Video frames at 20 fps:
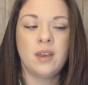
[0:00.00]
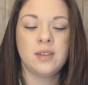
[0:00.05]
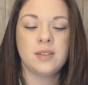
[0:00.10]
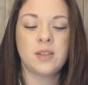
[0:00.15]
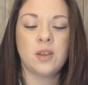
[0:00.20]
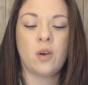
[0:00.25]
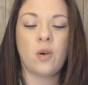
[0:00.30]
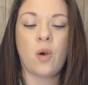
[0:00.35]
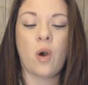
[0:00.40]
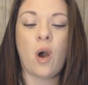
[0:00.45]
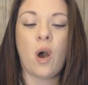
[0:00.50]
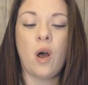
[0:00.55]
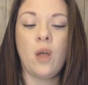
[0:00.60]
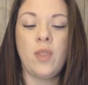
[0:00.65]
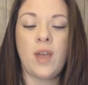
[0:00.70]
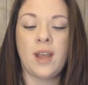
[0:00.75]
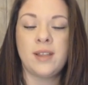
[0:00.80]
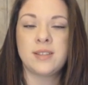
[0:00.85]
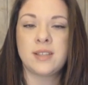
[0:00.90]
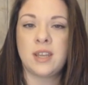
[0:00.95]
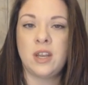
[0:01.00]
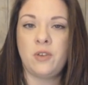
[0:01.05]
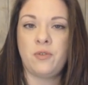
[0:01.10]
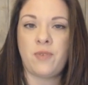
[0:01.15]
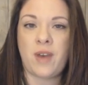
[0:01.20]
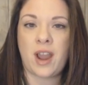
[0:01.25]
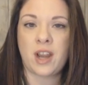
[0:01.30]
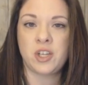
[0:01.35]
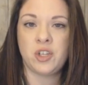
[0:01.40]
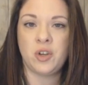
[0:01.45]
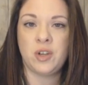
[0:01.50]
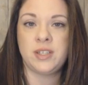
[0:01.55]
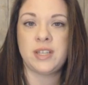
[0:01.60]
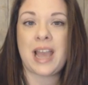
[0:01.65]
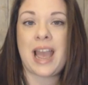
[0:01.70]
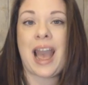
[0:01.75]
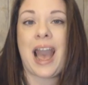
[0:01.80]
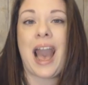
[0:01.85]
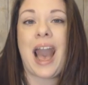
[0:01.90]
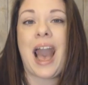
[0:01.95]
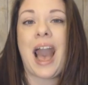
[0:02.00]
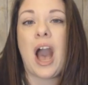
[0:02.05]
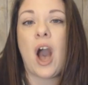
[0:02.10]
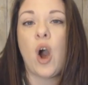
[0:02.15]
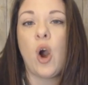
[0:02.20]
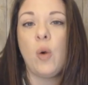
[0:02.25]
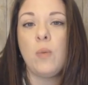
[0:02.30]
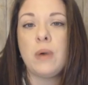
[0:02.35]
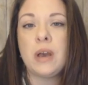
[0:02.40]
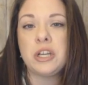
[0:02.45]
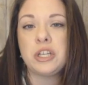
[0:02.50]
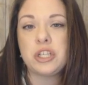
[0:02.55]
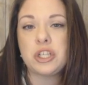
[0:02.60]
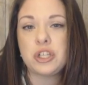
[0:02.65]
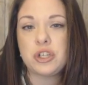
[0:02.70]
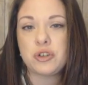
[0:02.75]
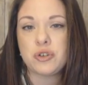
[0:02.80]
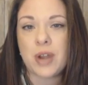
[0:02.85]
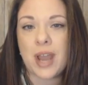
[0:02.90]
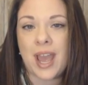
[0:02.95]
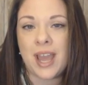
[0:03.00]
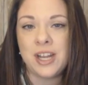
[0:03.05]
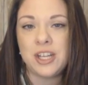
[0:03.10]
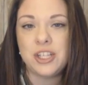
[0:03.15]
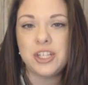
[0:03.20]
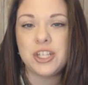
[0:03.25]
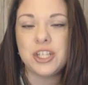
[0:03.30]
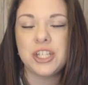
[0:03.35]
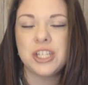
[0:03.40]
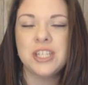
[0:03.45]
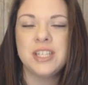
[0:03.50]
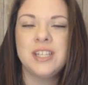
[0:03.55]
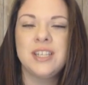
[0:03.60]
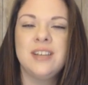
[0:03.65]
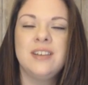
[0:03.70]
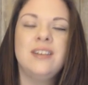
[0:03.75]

So all that's going to factor into how much stretch,